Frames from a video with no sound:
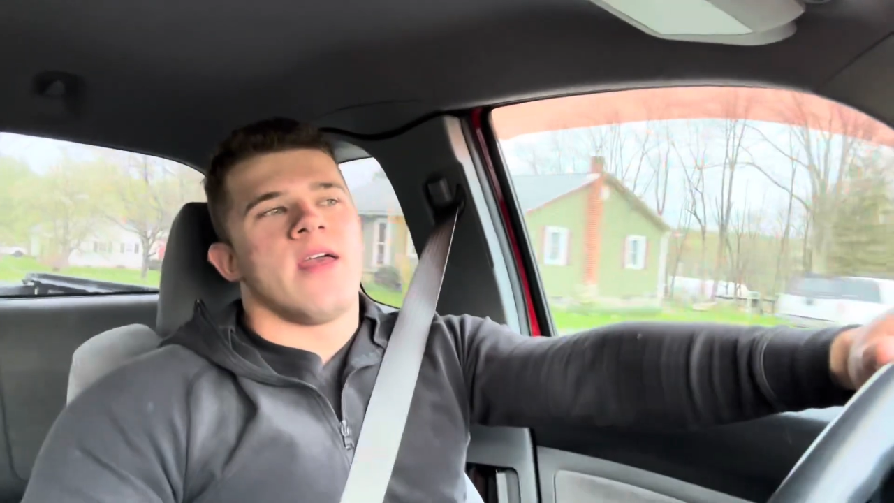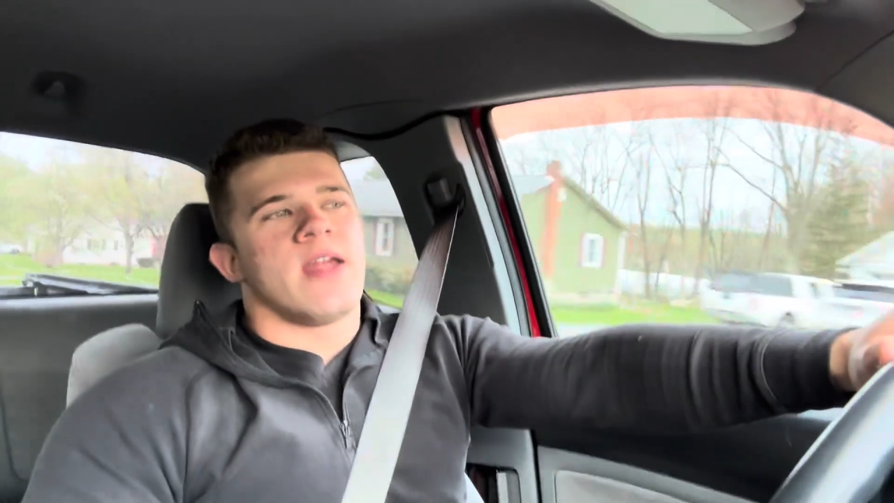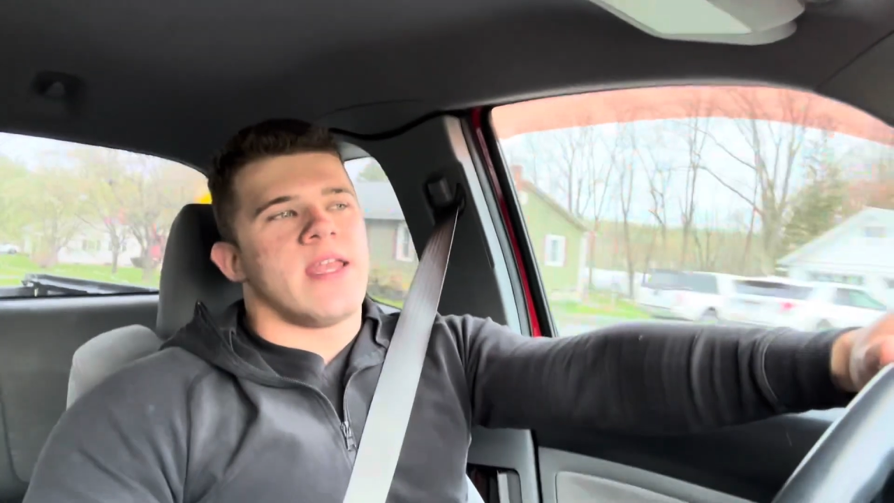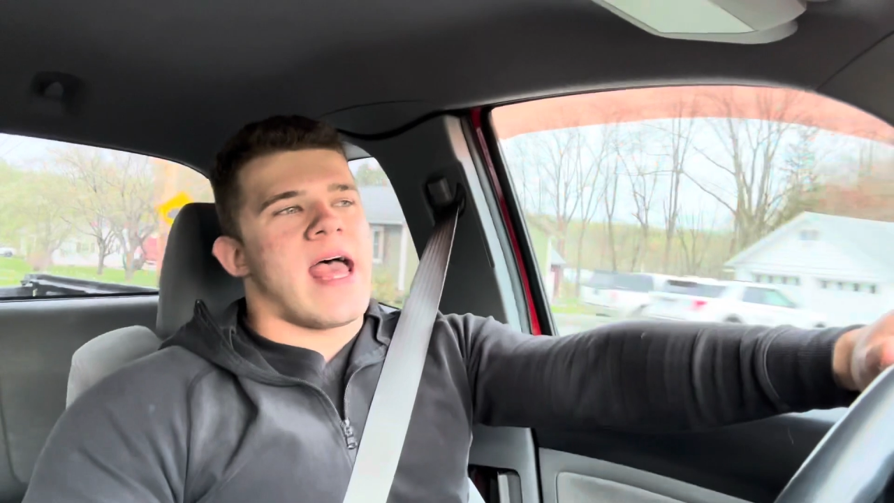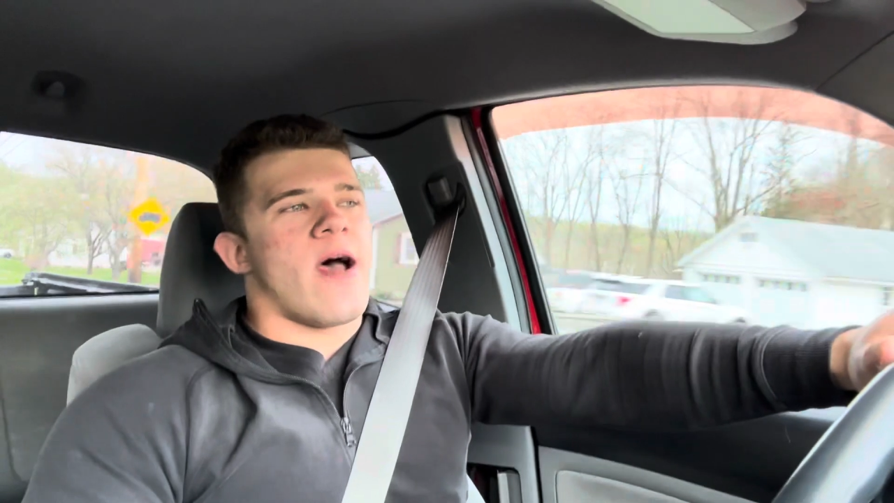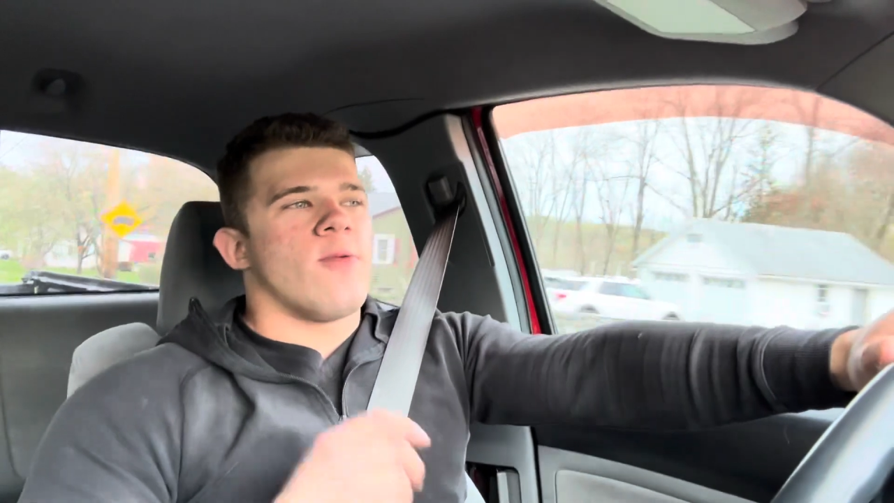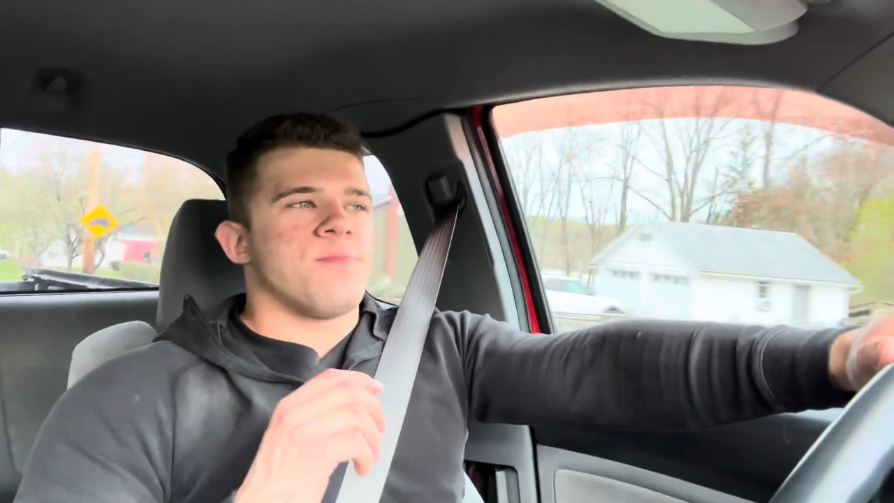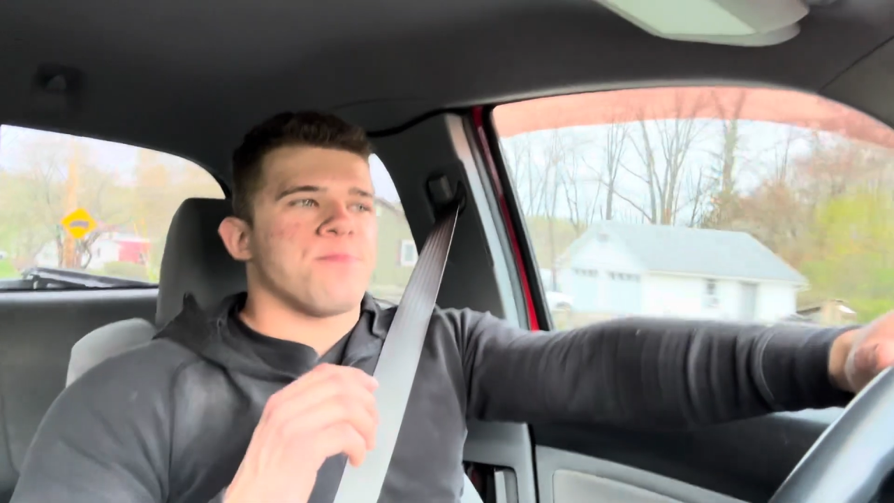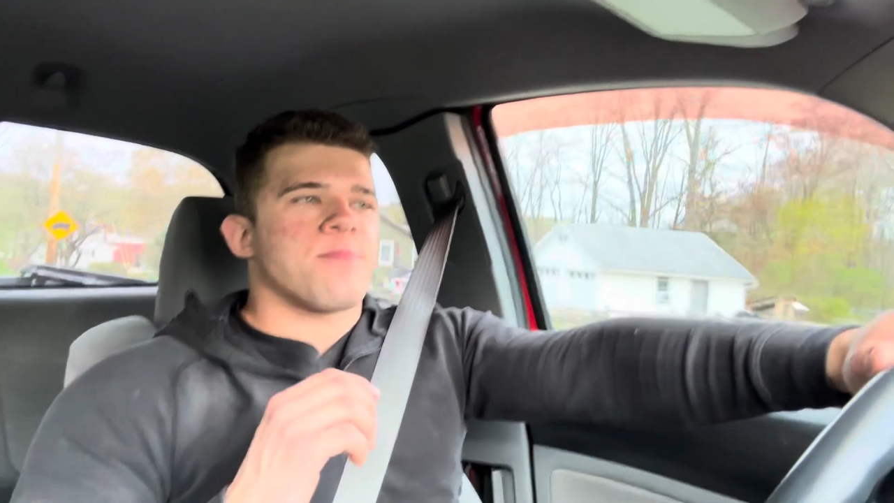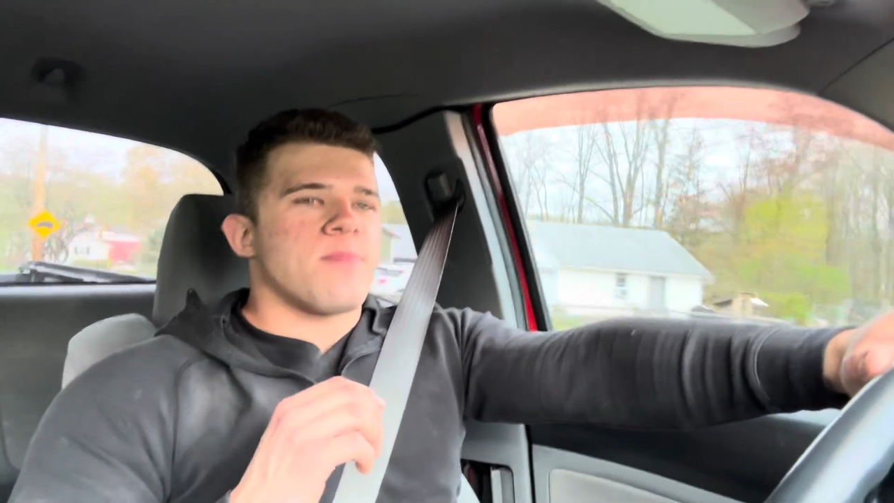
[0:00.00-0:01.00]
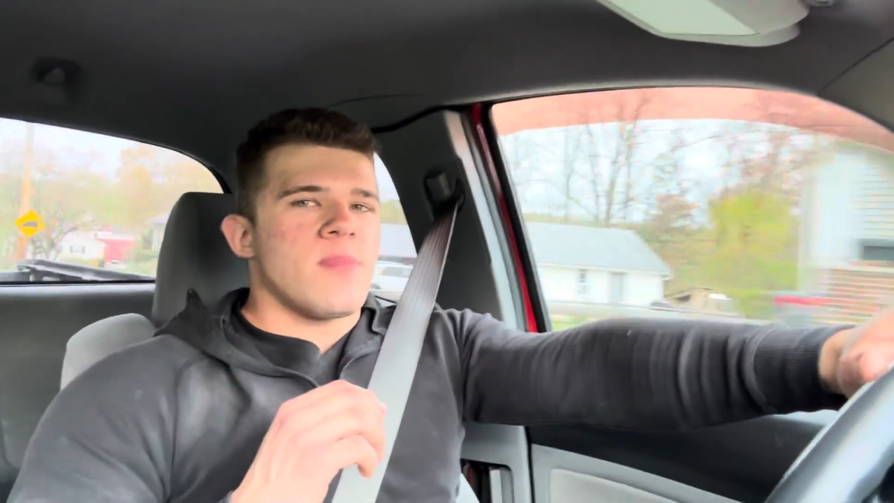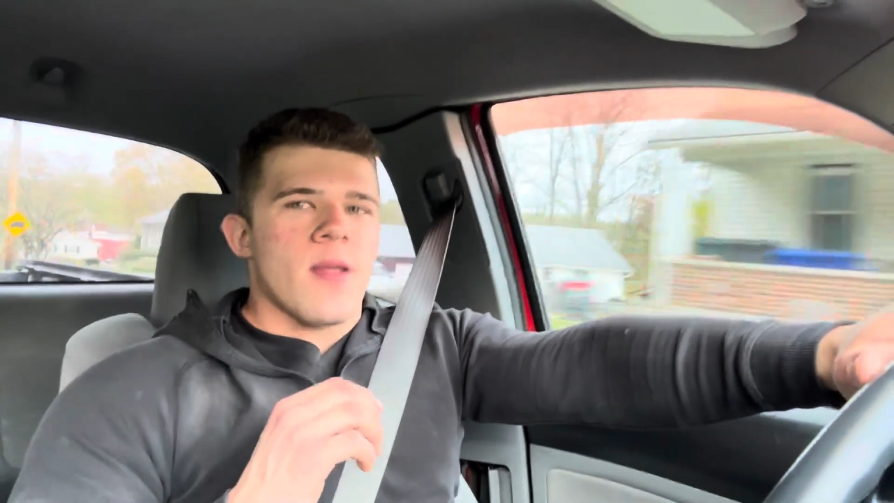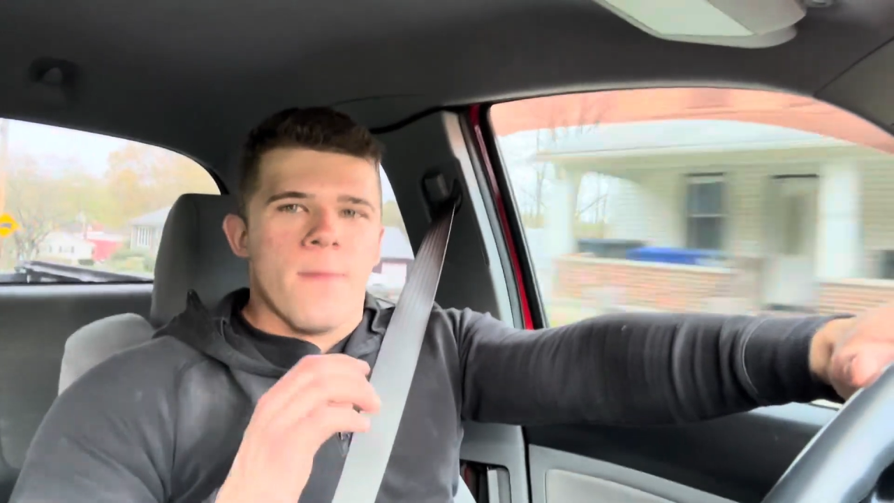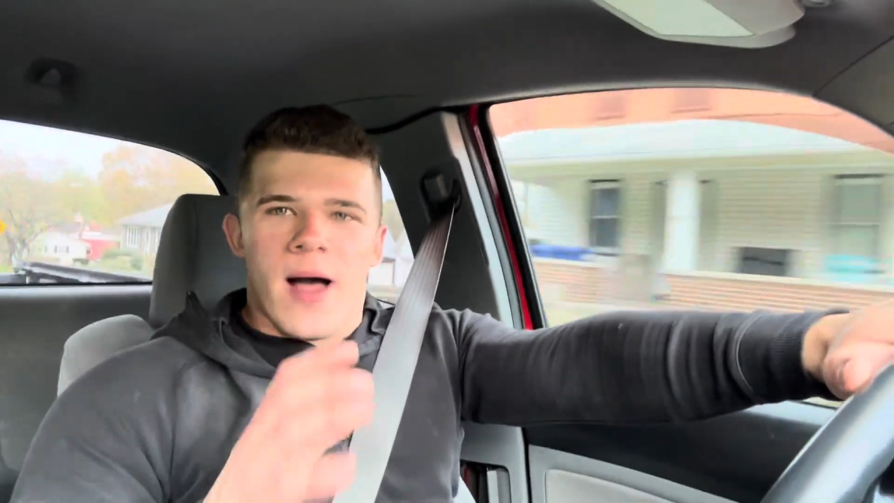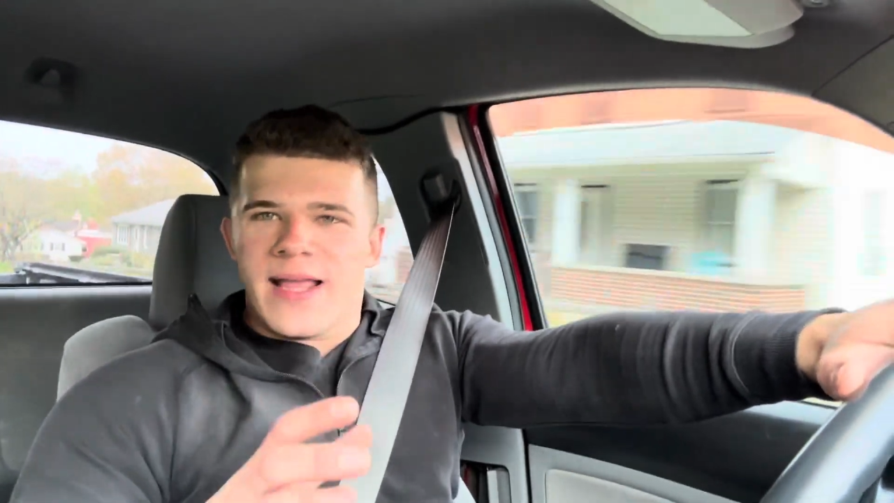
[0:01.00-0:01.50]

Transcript: Now, my